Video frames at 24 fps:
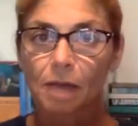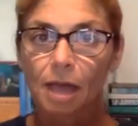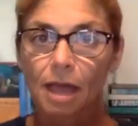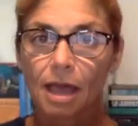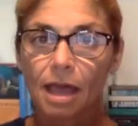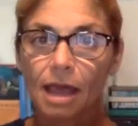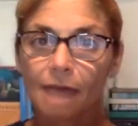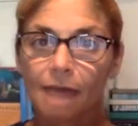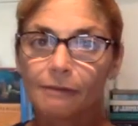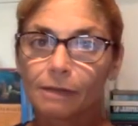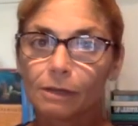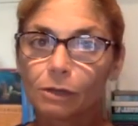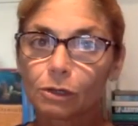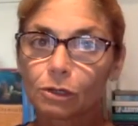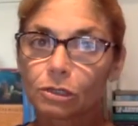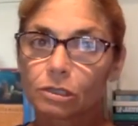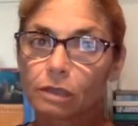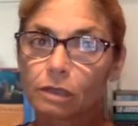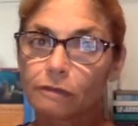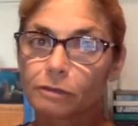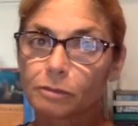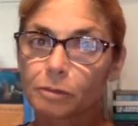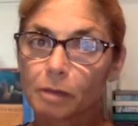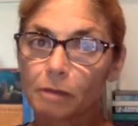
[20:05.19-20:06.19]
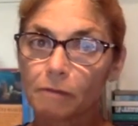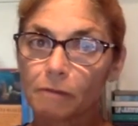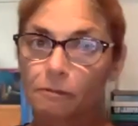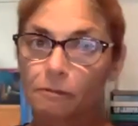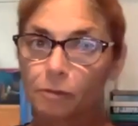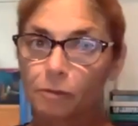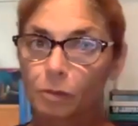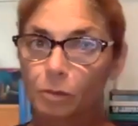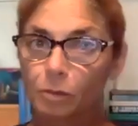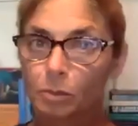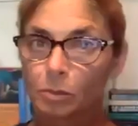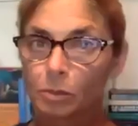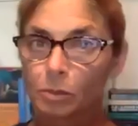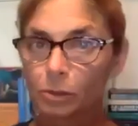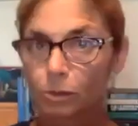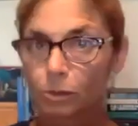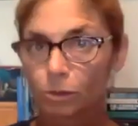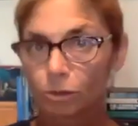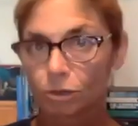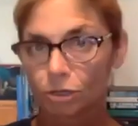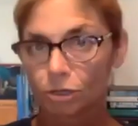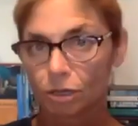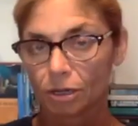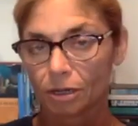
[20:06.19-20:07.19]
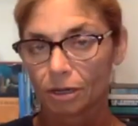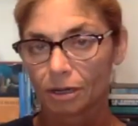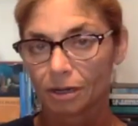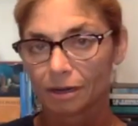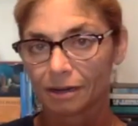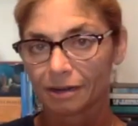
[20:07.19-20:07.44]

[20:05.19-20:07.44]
I have a little soft spot for the blue shark.